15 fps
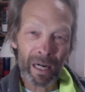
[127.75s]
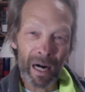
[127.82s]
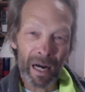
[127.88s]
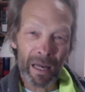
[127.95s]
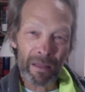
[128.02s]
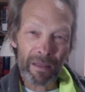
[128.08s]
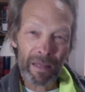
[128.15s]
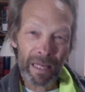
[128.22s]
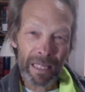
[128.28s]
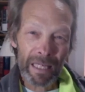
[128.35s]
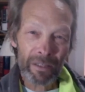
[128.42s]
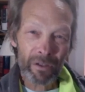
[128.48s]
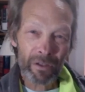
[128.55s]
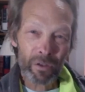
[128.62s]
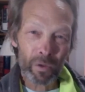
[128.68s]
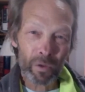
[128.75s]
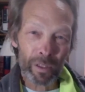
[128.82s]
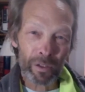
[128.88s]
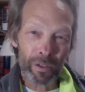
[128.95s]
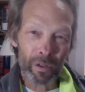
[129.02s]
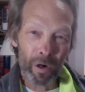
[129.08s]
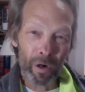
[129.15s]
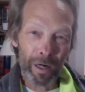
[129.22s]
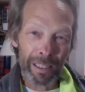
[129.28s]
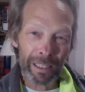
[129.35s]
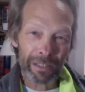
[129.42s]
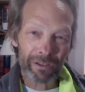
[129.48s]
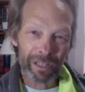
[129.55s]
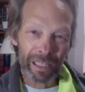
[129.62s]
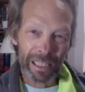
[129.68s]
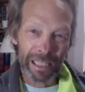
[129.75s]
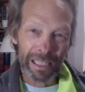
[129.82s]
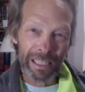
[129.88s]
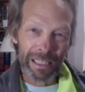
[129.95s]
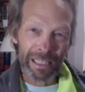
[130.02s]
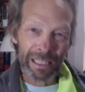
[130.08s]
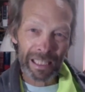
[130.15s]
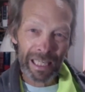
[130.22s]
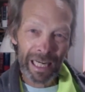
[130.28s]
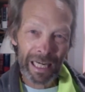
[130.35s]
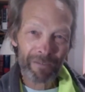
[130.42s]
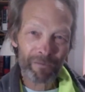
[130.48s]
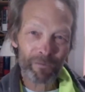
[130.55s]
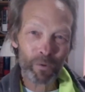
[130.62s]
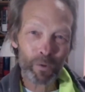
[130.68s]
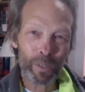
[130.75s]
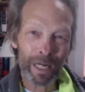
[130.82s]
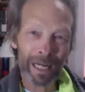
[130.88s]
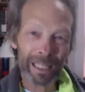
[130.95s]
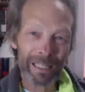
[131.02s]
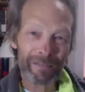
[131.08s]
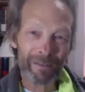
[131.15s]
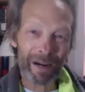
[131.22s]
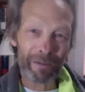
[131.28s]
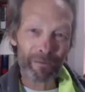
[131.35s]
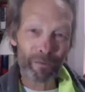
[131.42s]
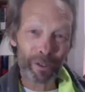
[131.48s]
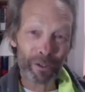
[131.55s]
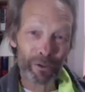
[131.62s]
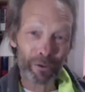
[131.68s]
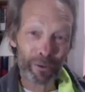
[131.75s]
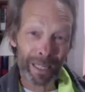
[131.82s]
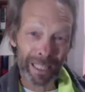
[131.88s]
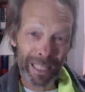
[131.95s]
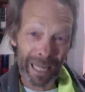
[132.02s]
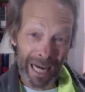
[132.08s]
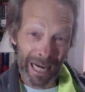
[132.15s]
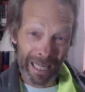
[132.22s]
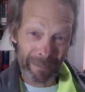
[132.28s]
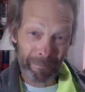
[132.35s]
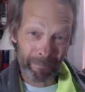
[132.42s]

I think your dog is eating the cat food I leave out for a stray cat.